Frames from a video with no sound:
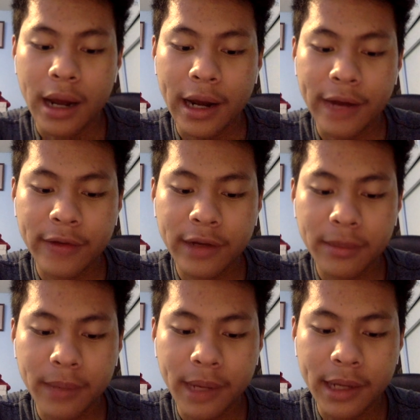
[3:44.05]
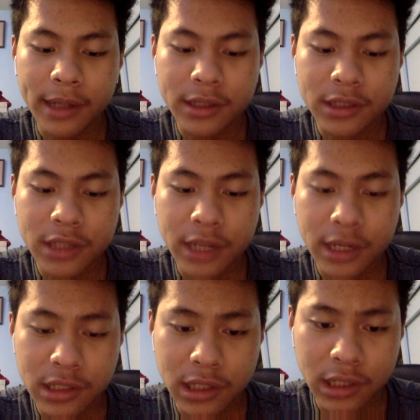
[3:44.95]
I recommend
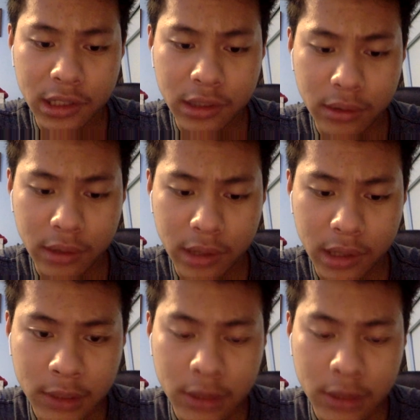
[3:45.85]
changing your